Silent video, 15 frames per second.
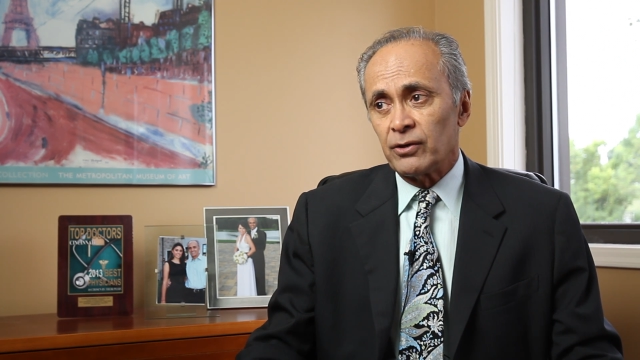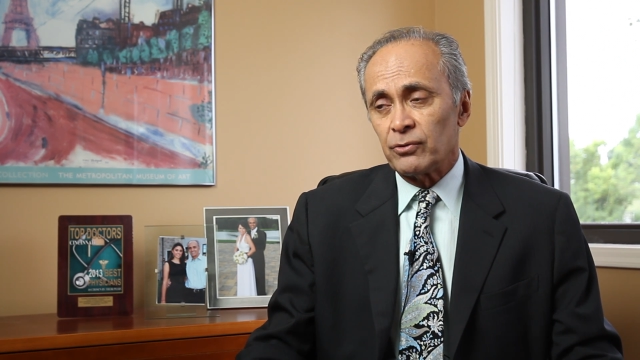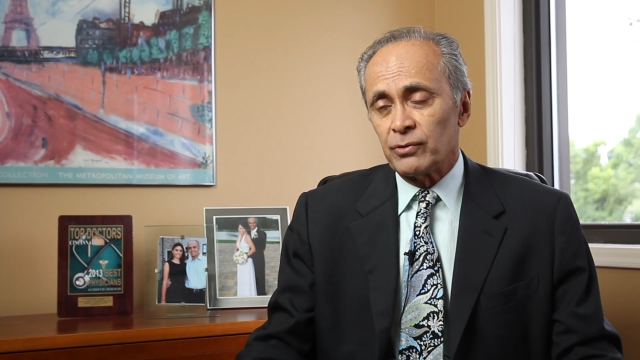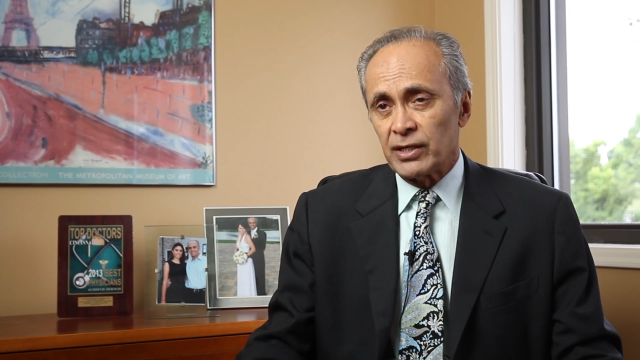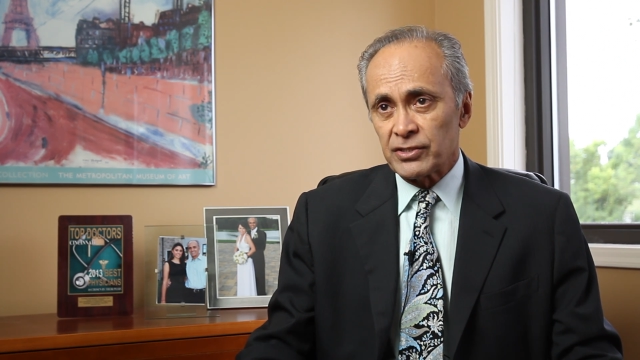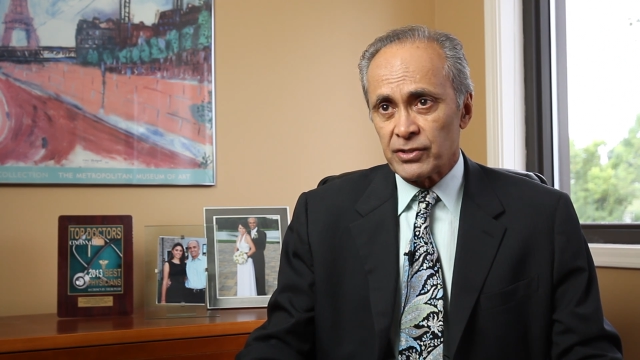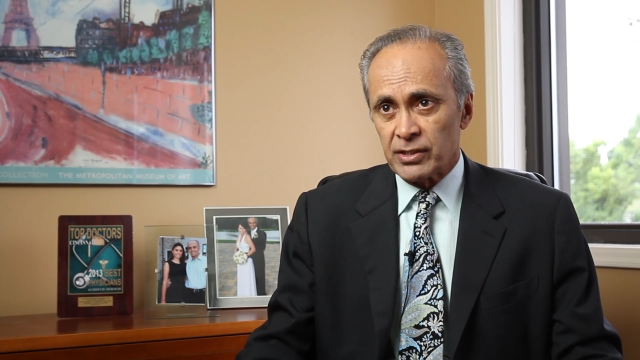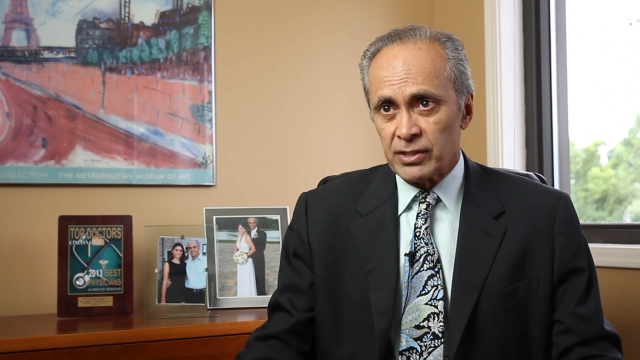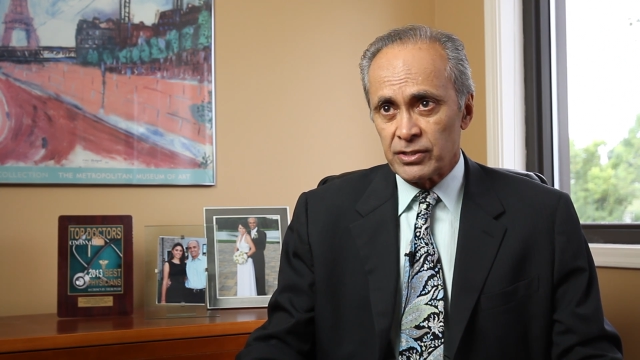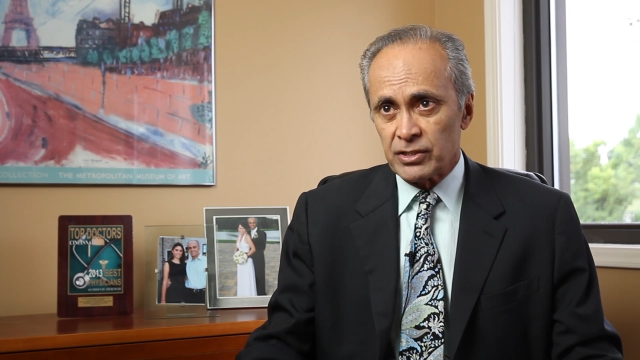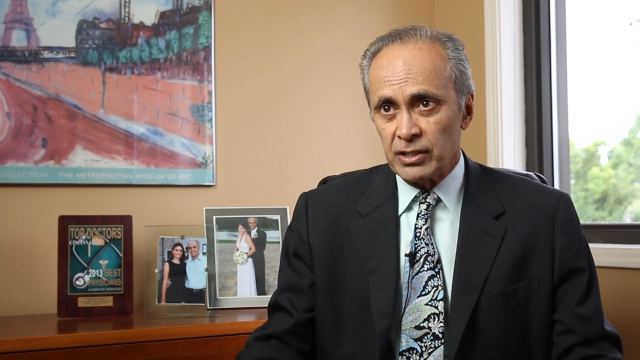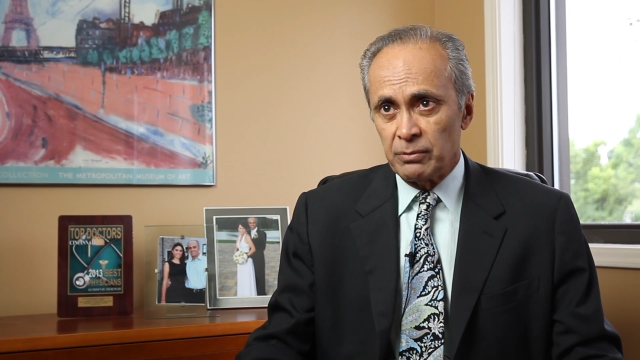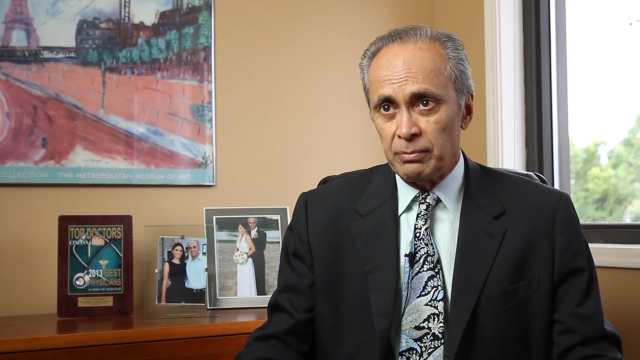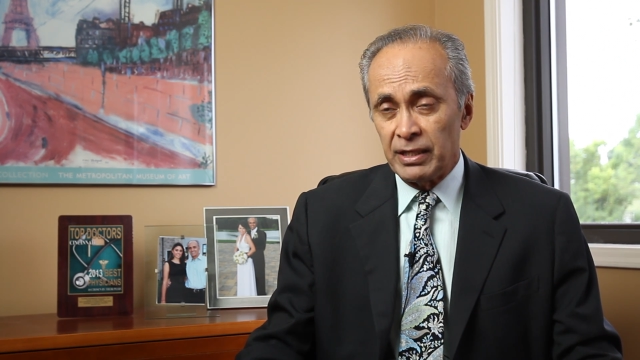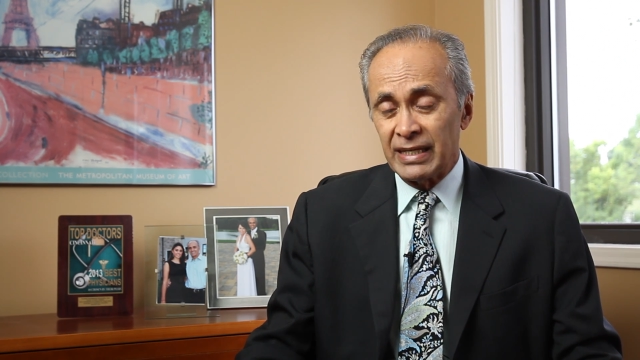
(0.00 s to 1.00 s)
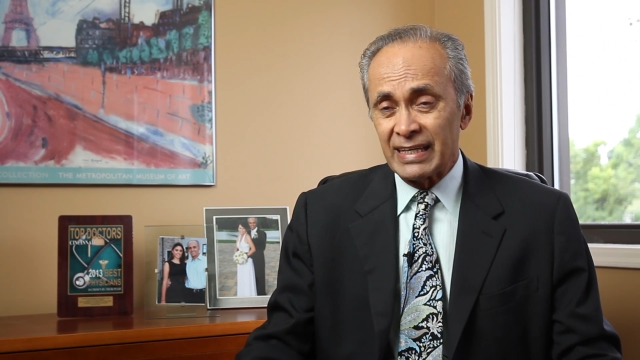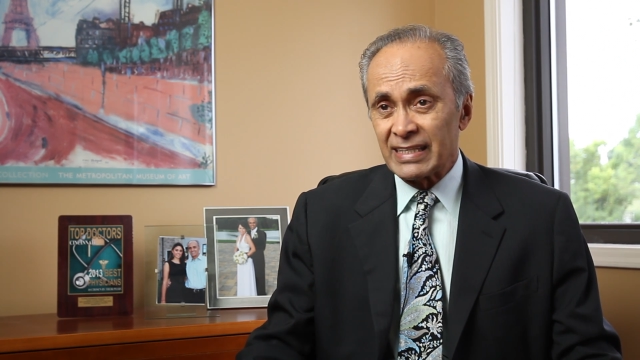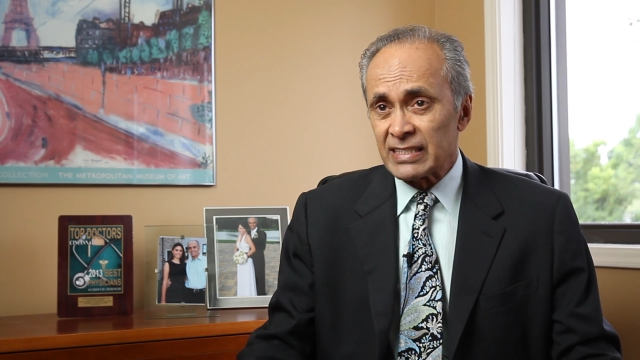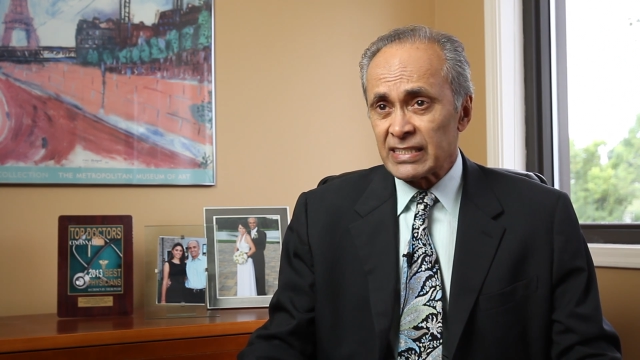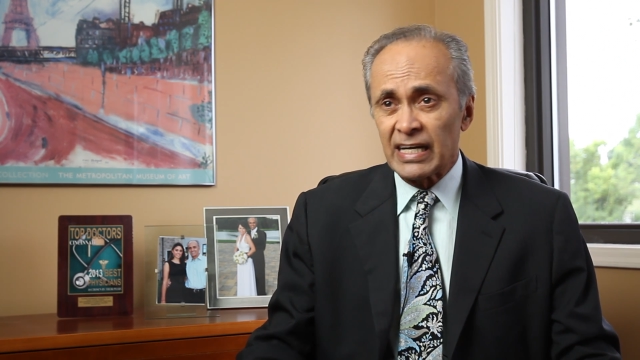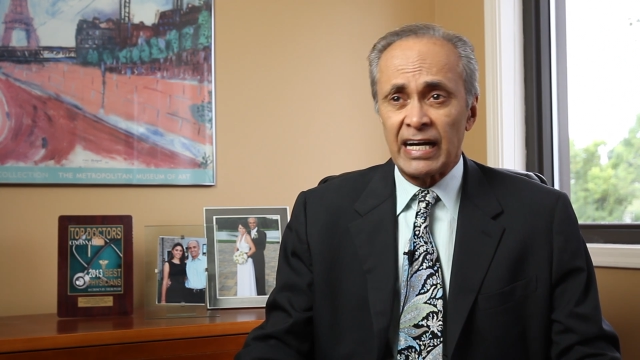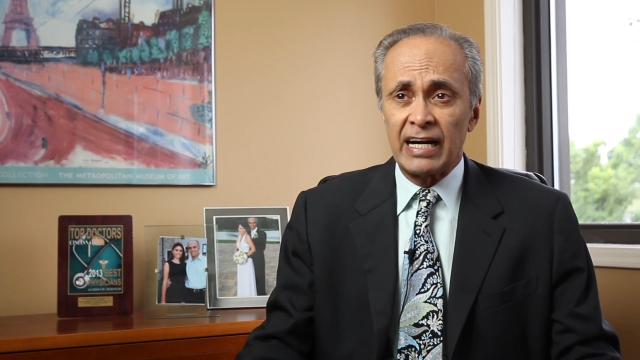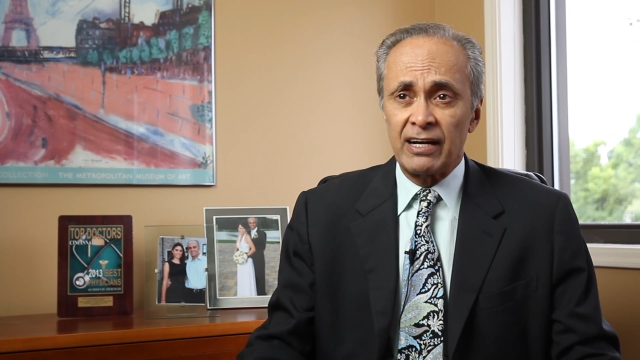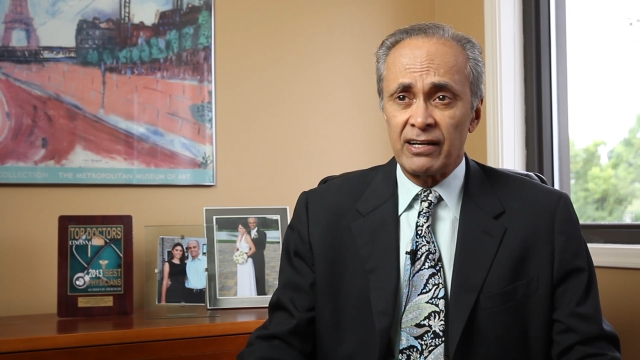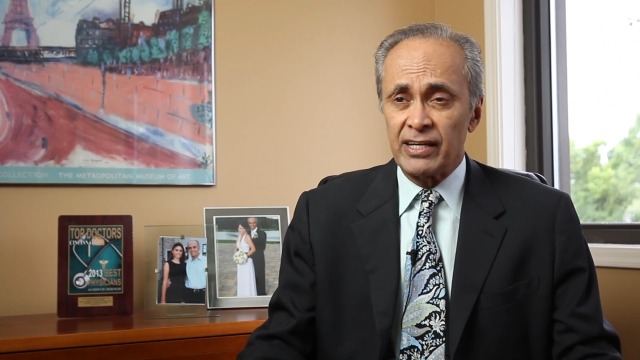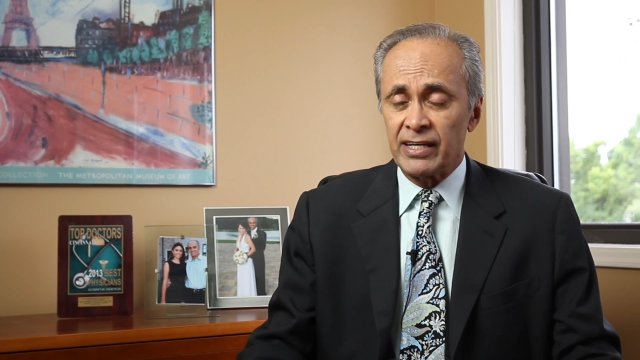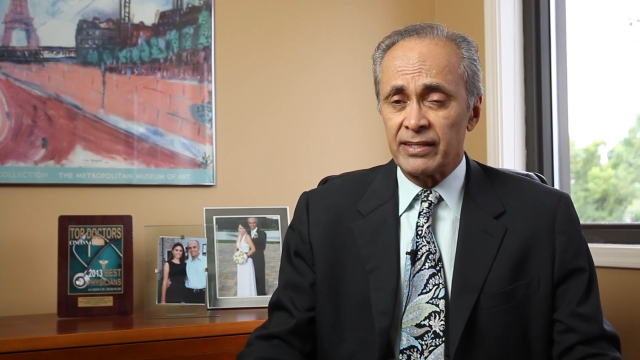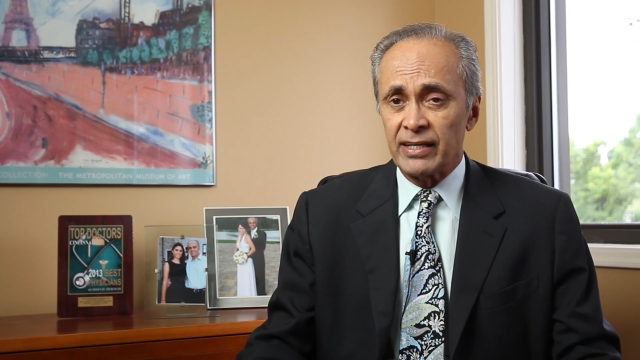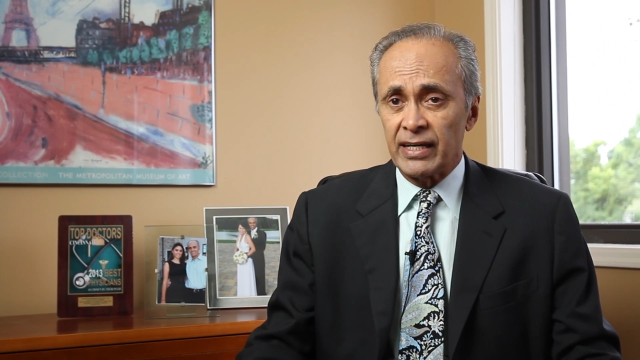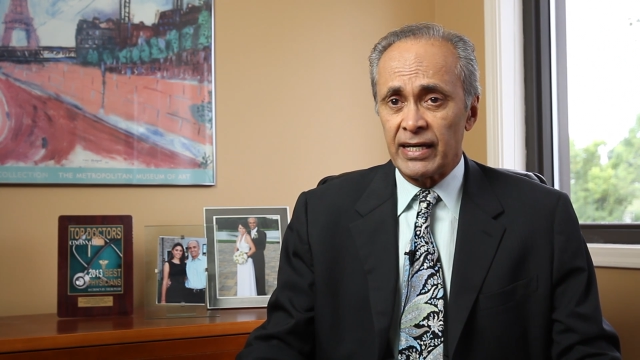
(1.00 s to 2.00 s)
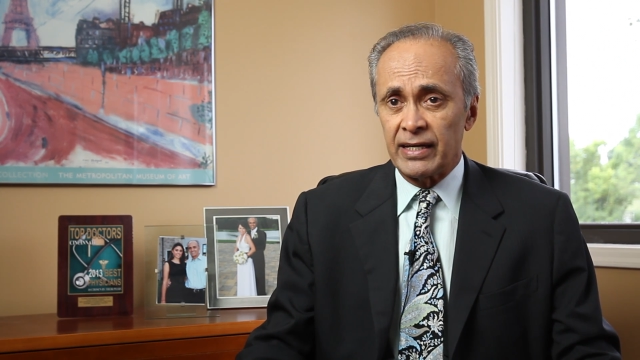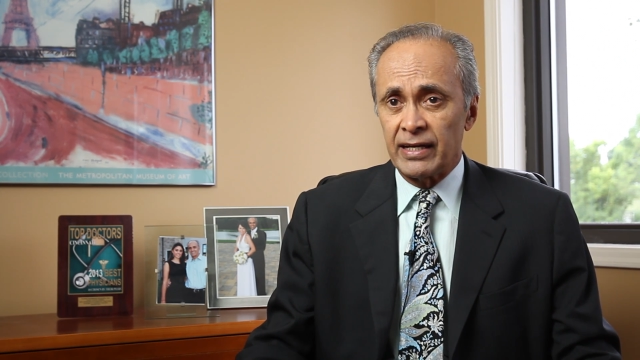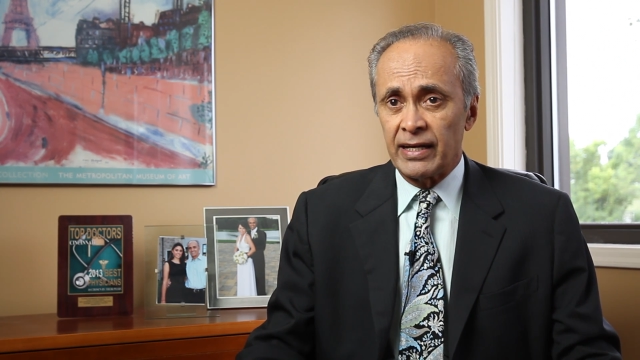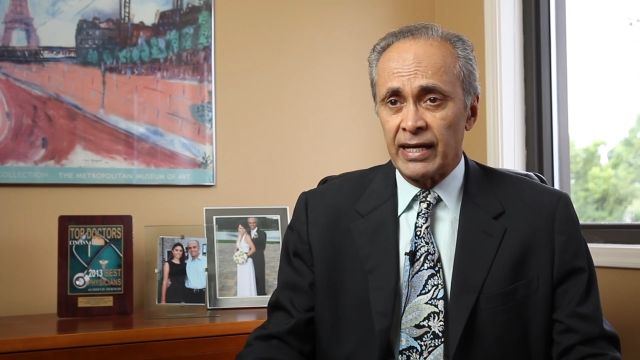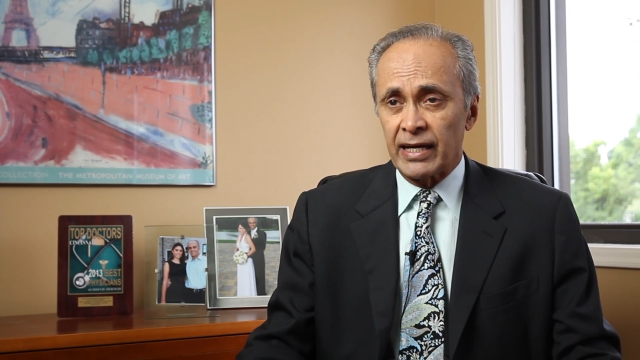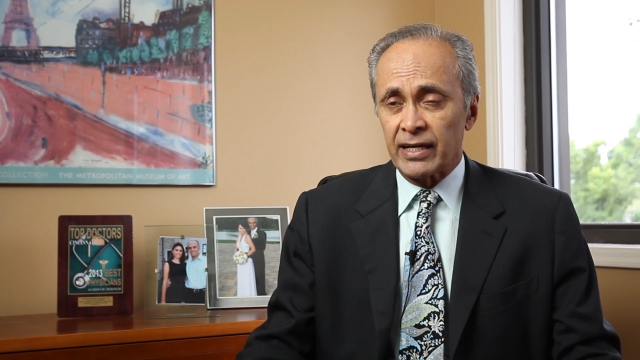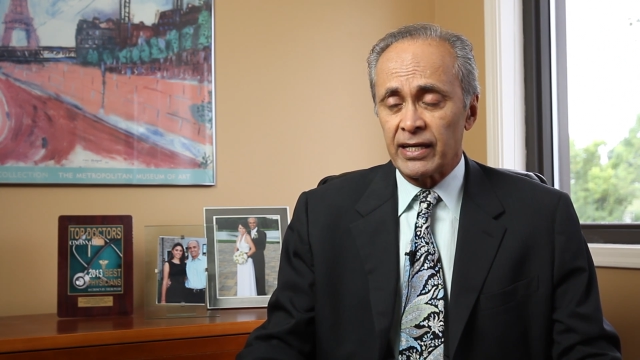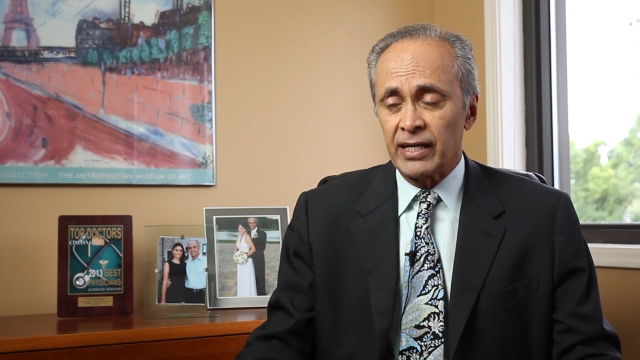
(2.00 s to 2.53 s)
residency being entirely in the head and neck,